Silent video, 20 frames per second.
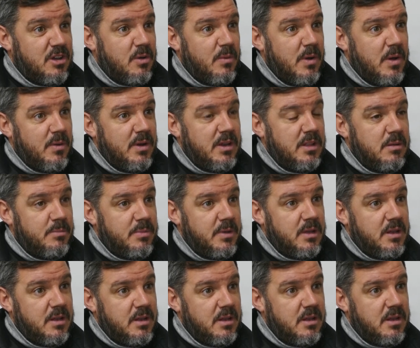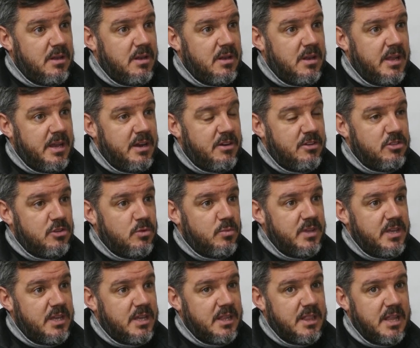go out a little bit later in the
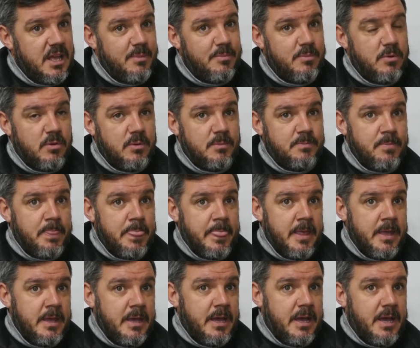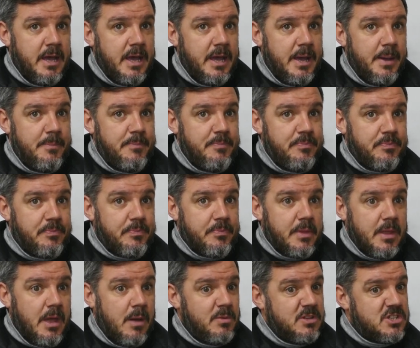week and that, but um,
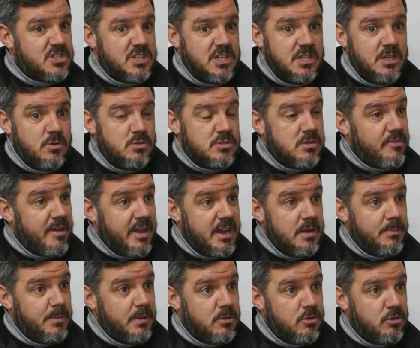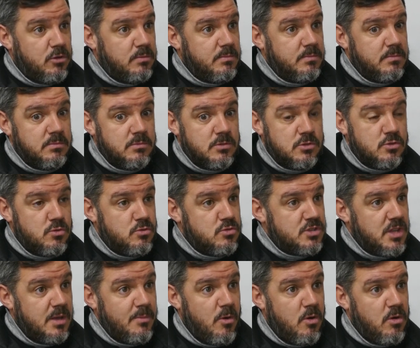and we'll see who's available come
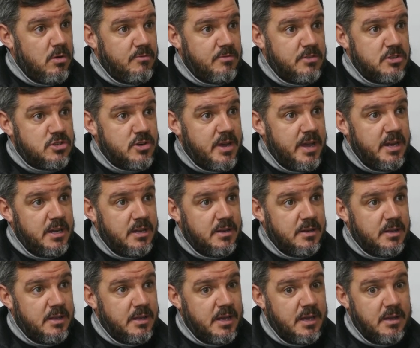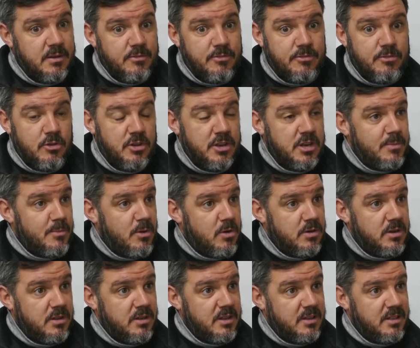Thursday morning for training and Friday
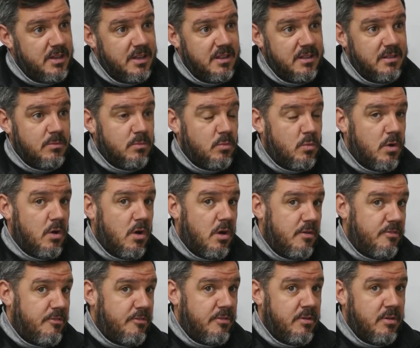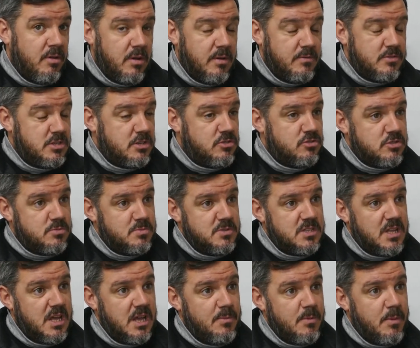morning, and then we're off, obviously Christmas
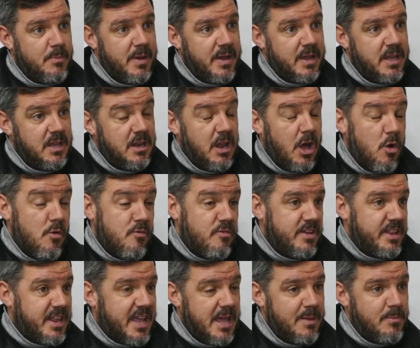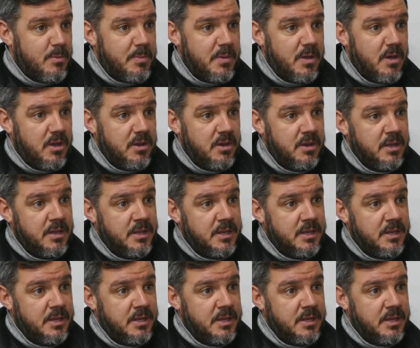Day, and we're back in. Hopefully the game will be on,